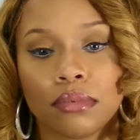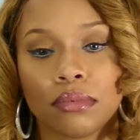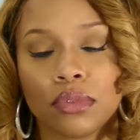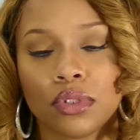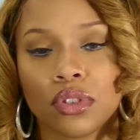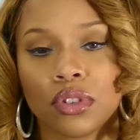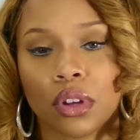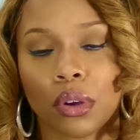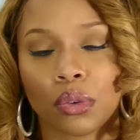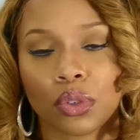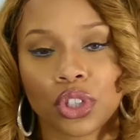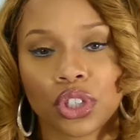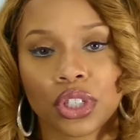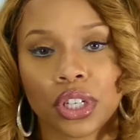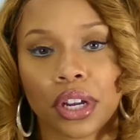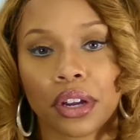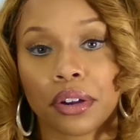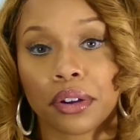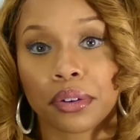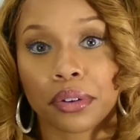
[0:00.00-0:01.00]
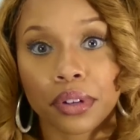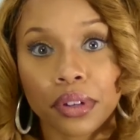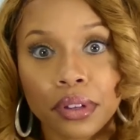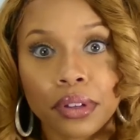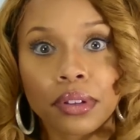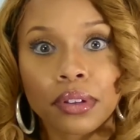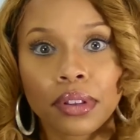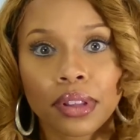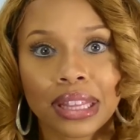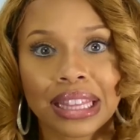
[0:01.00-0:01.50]
you know, shared
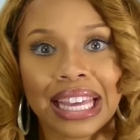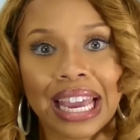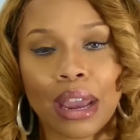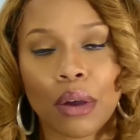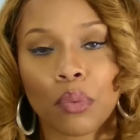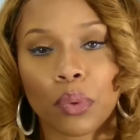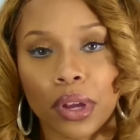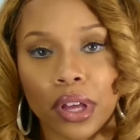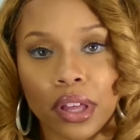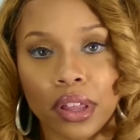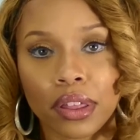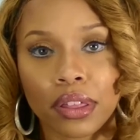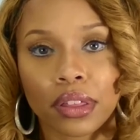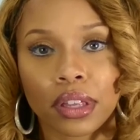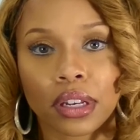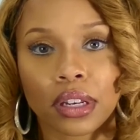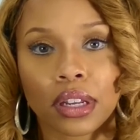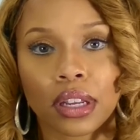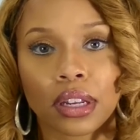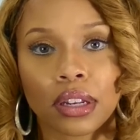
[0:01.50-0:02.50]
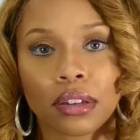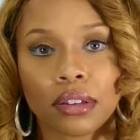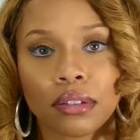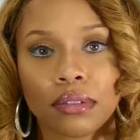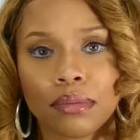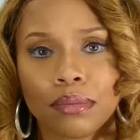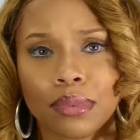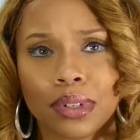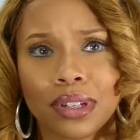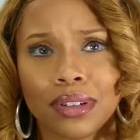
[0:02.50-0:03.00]
that with, and
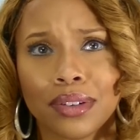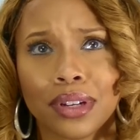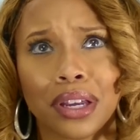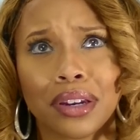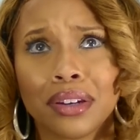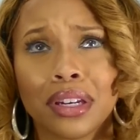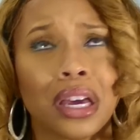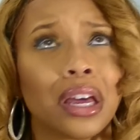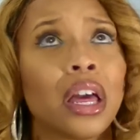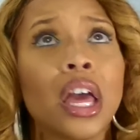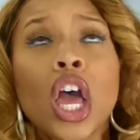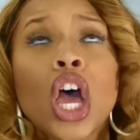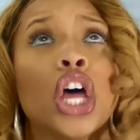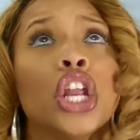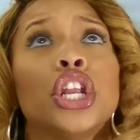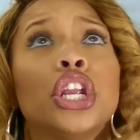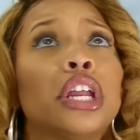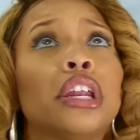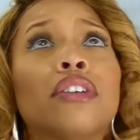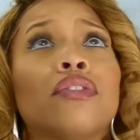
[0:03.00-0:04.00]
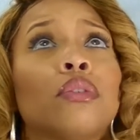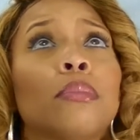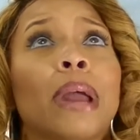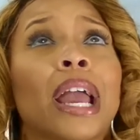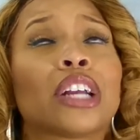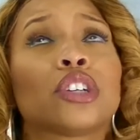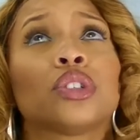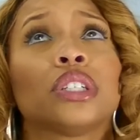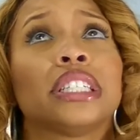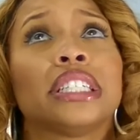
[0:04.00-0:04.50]
none of them
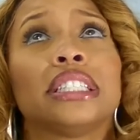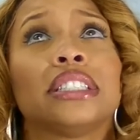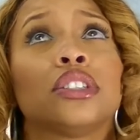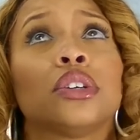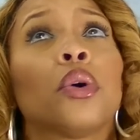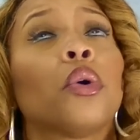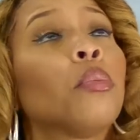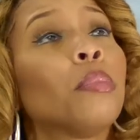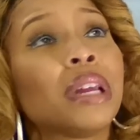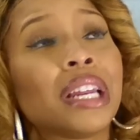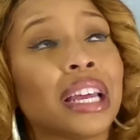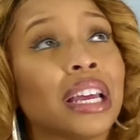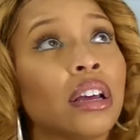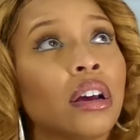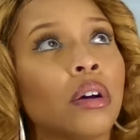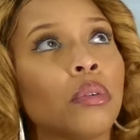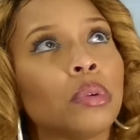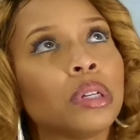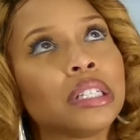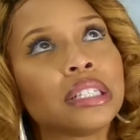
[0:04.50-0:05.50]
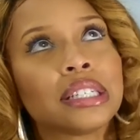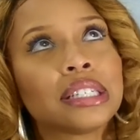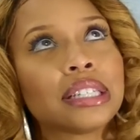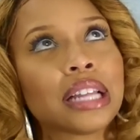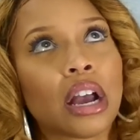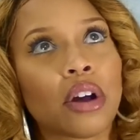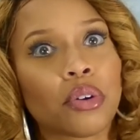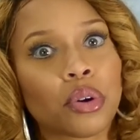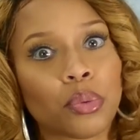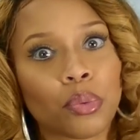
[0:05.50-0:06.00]
actually told me that, oh, well, this is
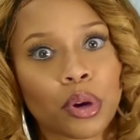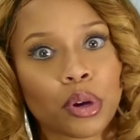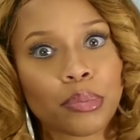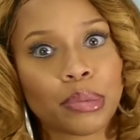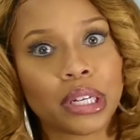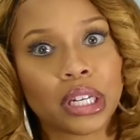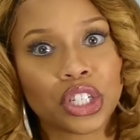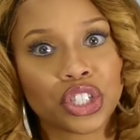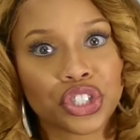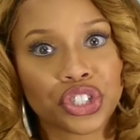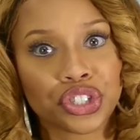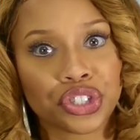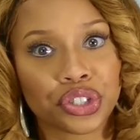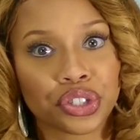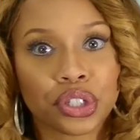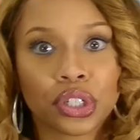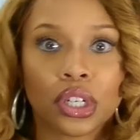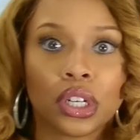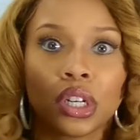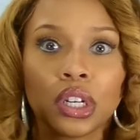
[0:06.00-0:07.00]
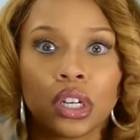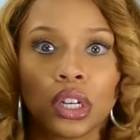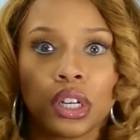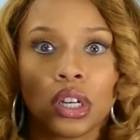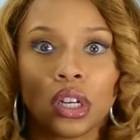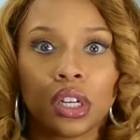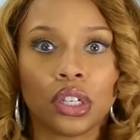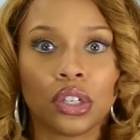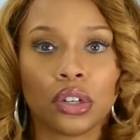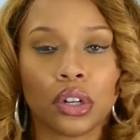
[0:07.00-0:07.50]
not going to work because you're,
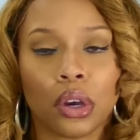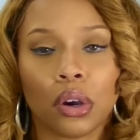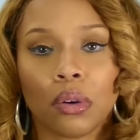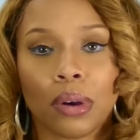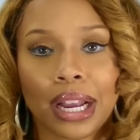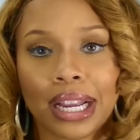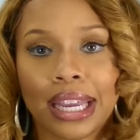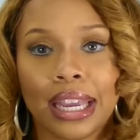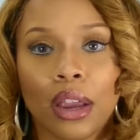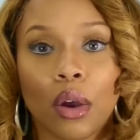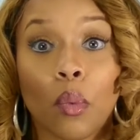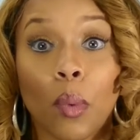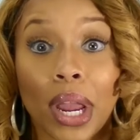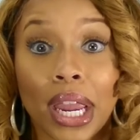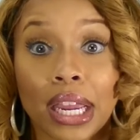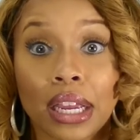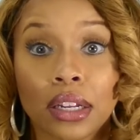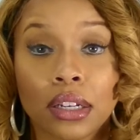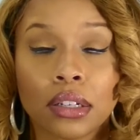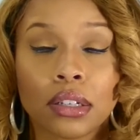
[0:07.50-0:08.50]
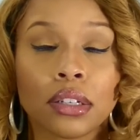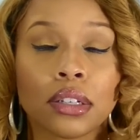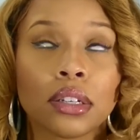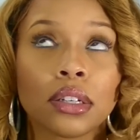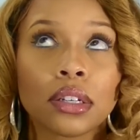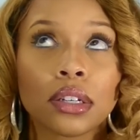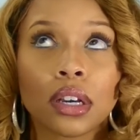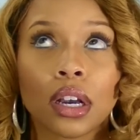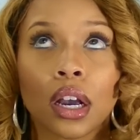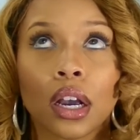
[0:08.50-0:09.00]
you know, I can't wait.
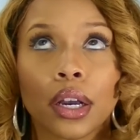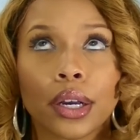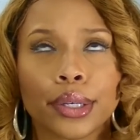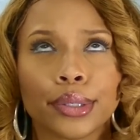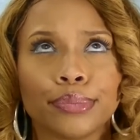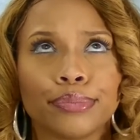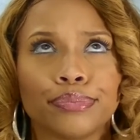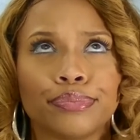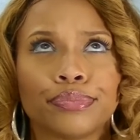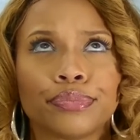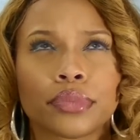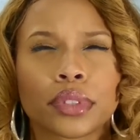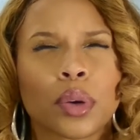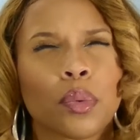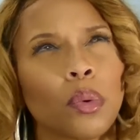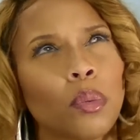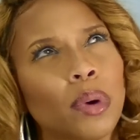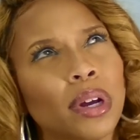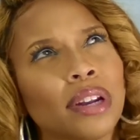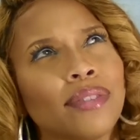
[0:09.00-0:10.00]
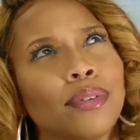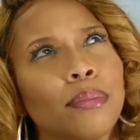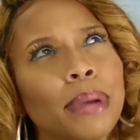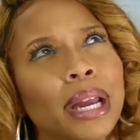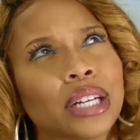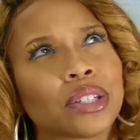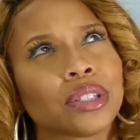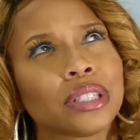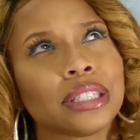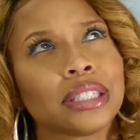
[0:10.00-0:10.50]
Well, one of them
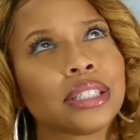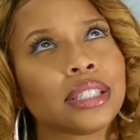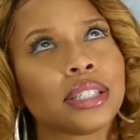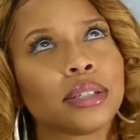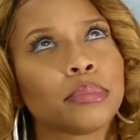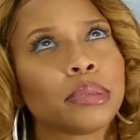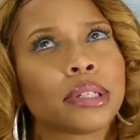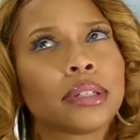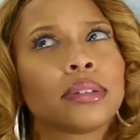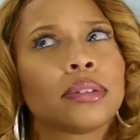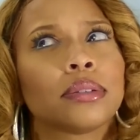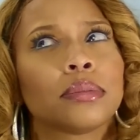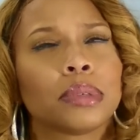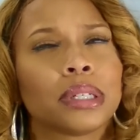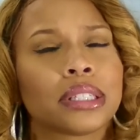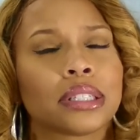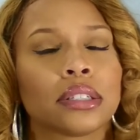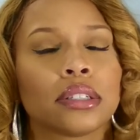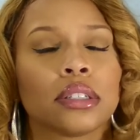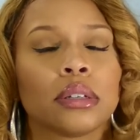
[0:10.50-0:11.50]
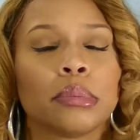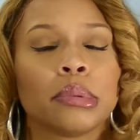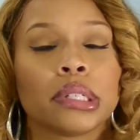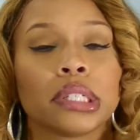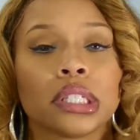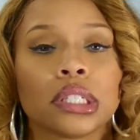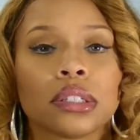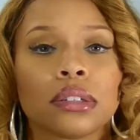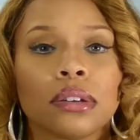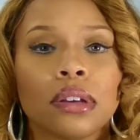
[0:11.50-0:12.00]
actually did, but it wasn't a big
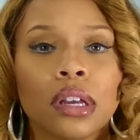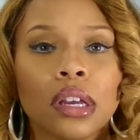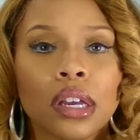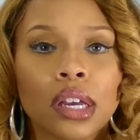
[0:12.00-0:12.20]
deal.